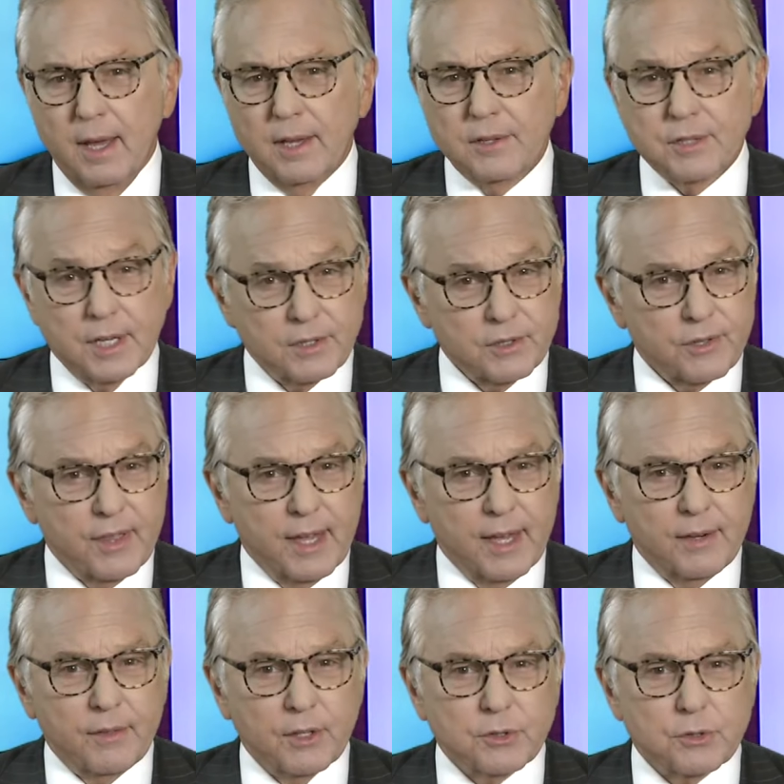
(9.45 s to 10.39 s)
Since
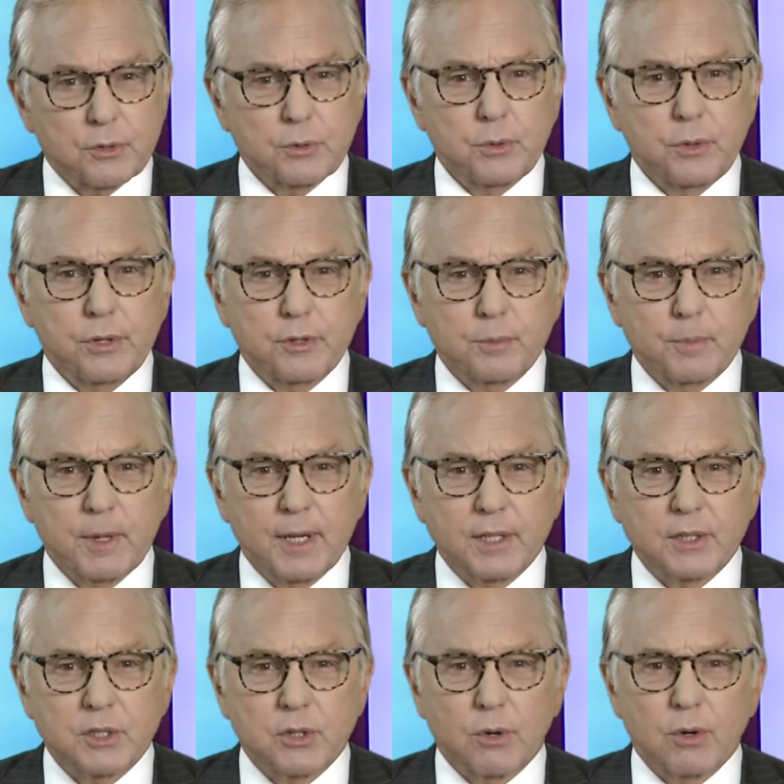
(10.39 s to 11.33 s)
then, the truth has been
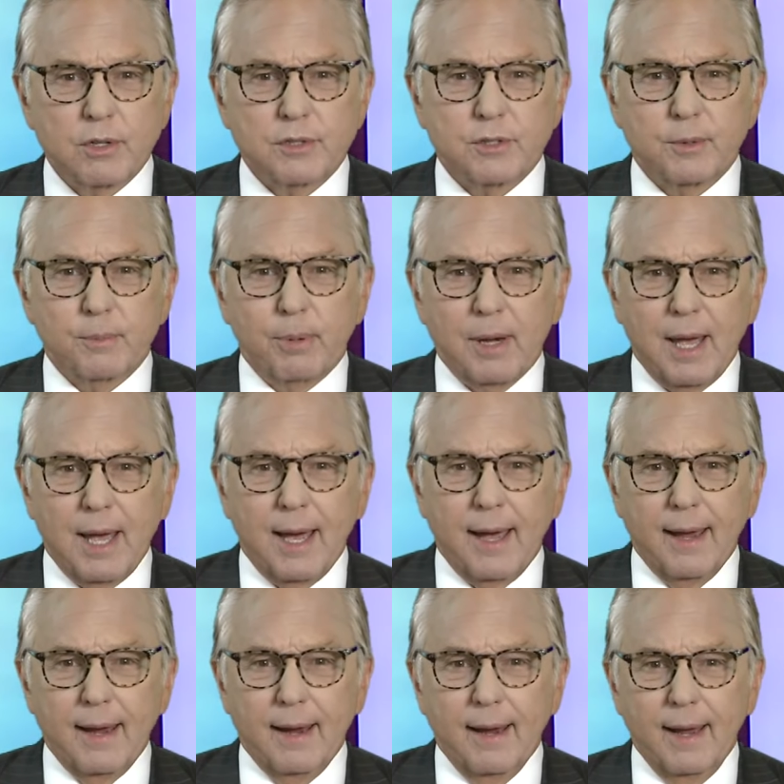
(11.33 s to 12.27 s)
in short
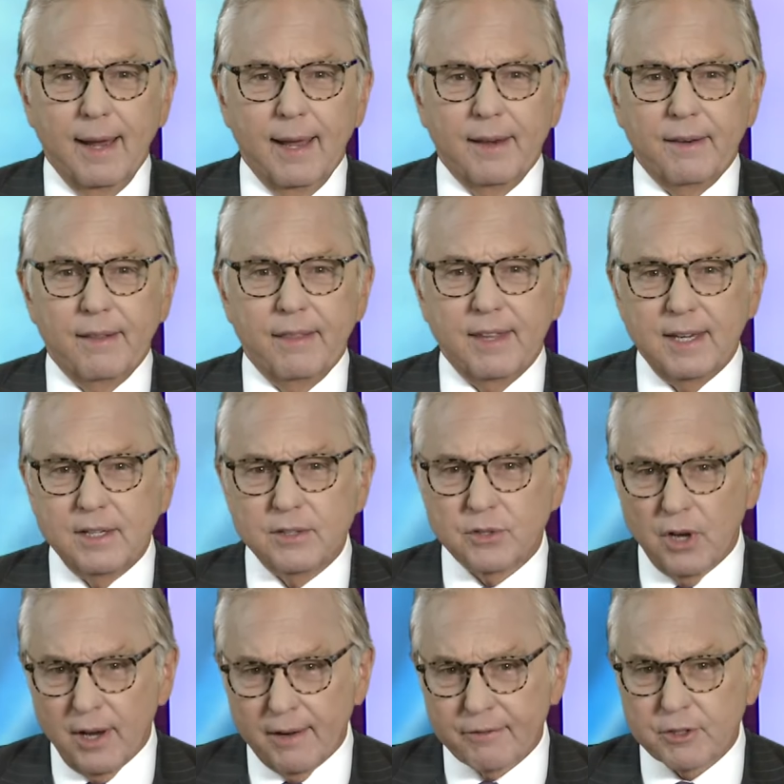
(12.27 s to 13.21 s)
supply, and
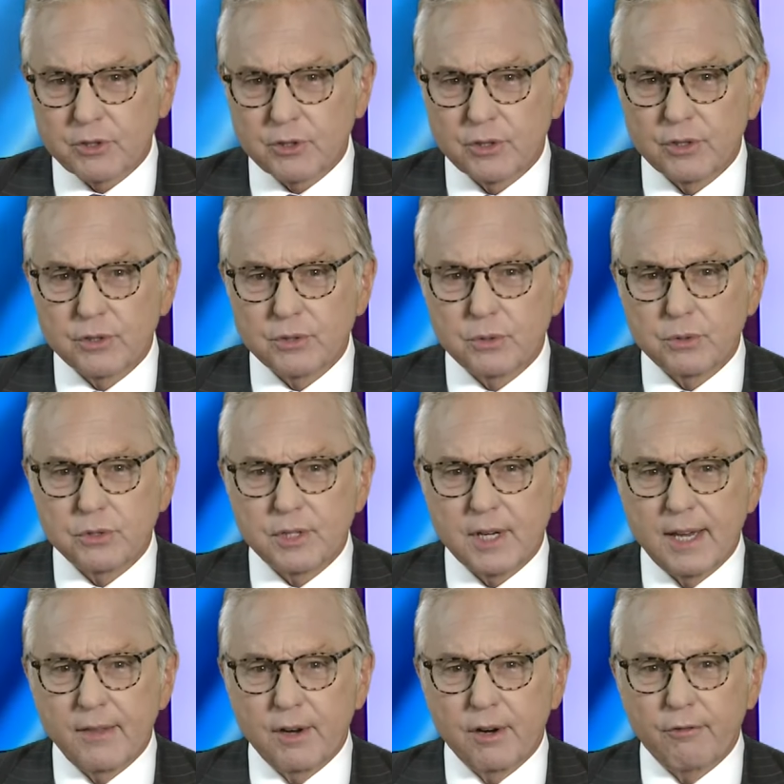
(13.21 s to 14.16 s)
these officers who
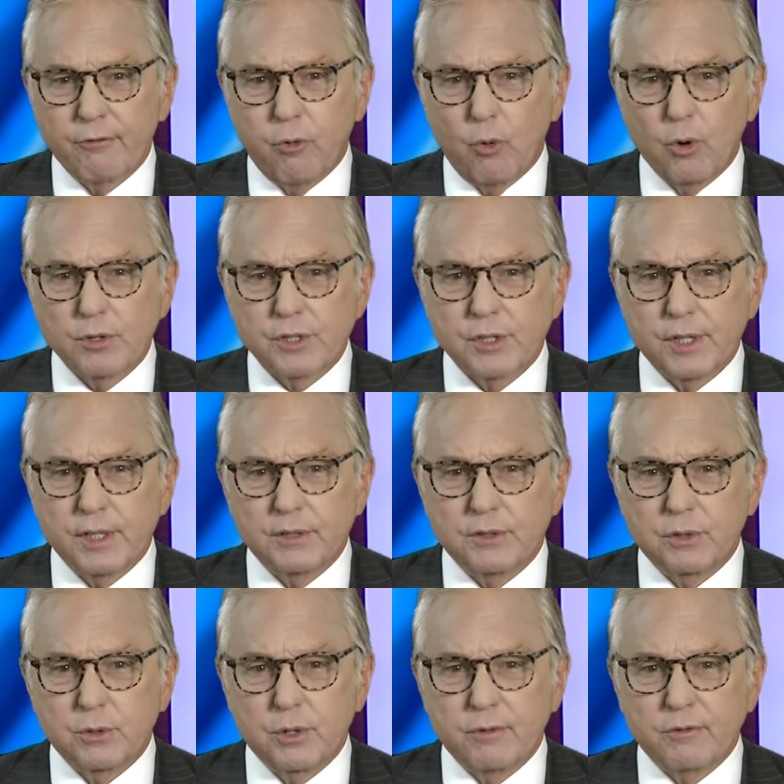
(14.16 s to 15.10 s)
say they're
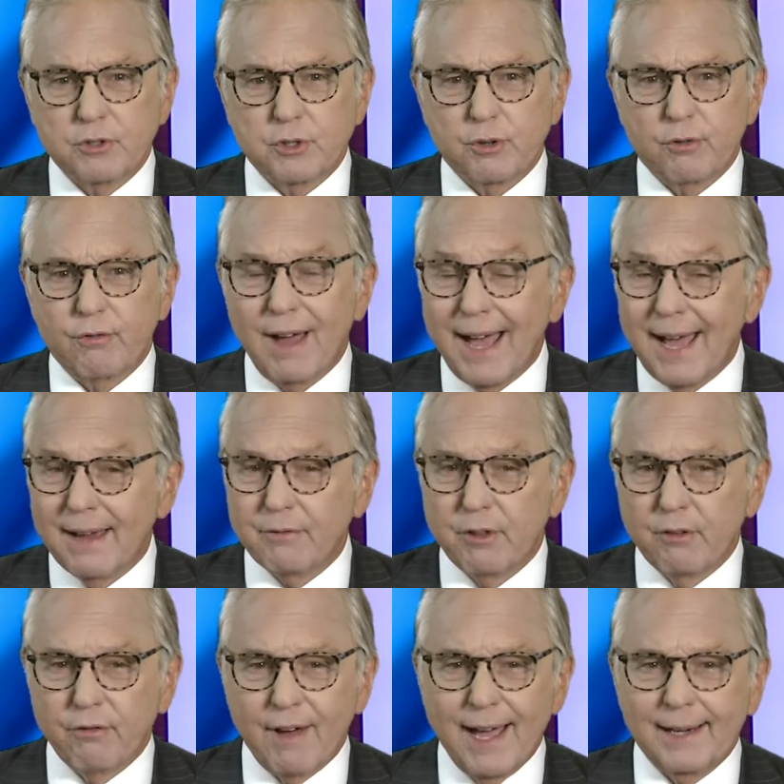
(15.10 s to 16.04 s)
fortunate to have
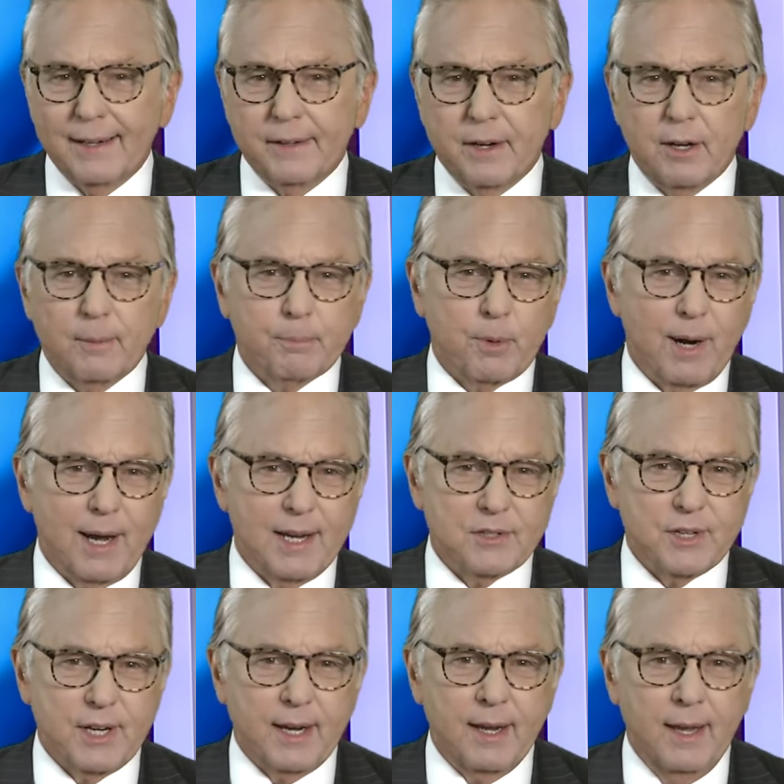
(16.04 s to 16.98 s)
survived the violent
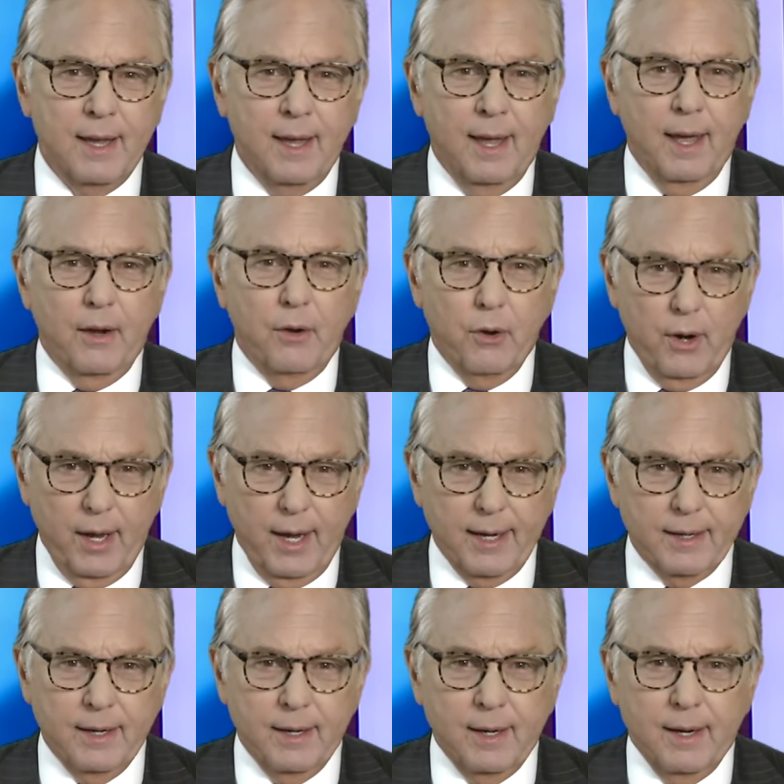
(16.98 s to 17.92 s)
uprising
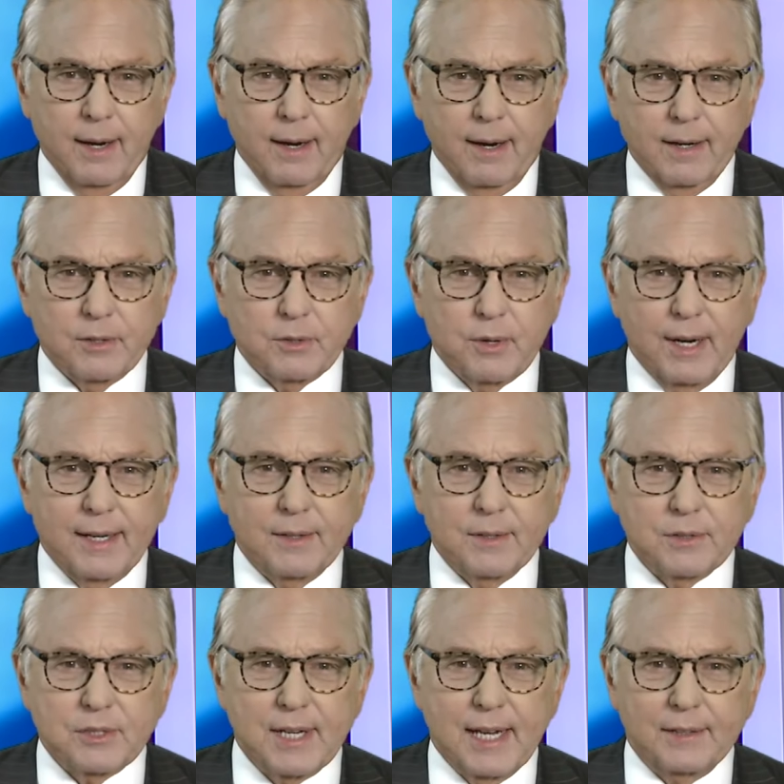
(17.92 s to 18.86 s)
tonight are trying
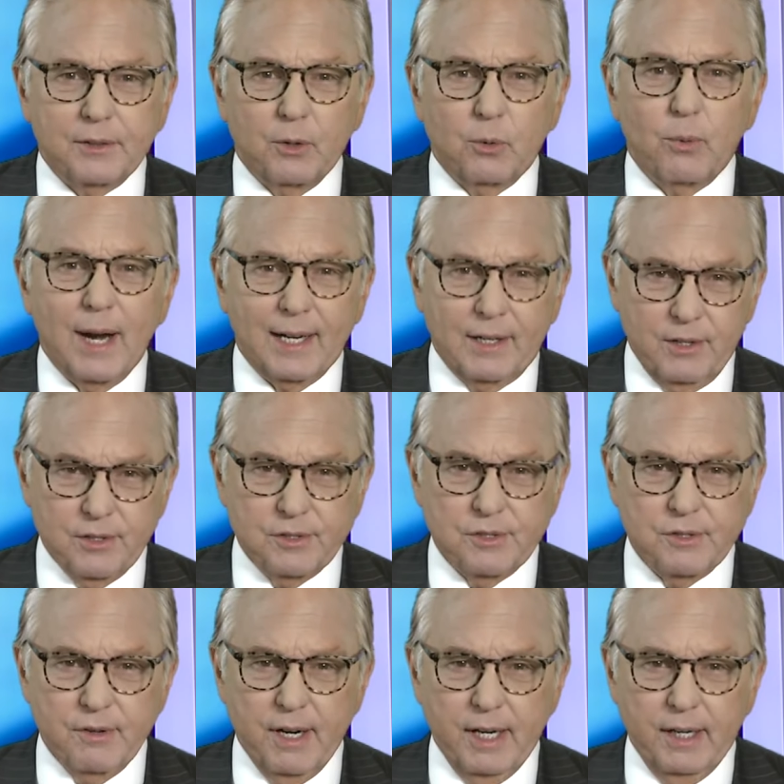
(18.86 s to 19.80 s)
to set the record
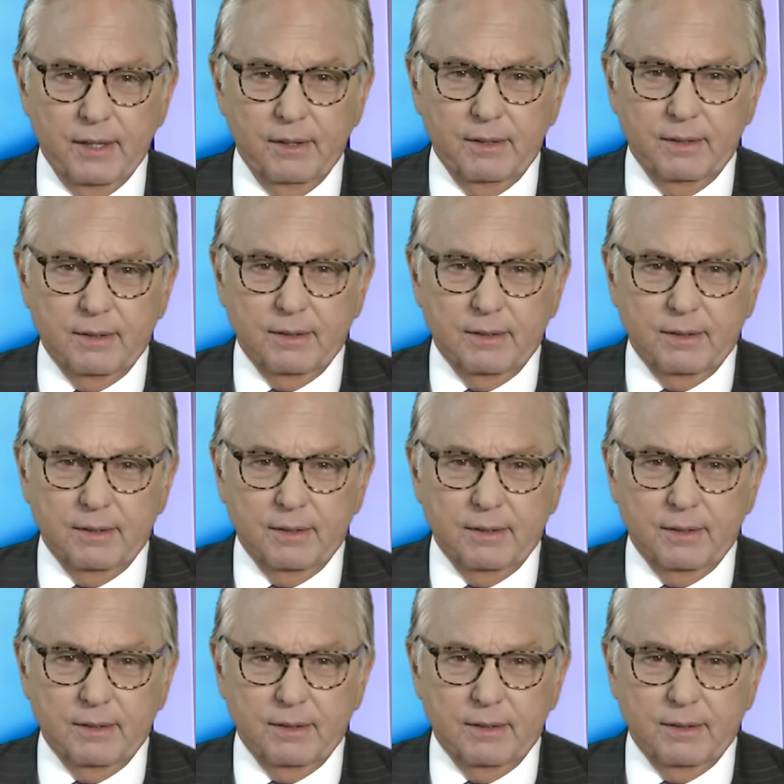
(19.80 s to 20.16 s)
straight.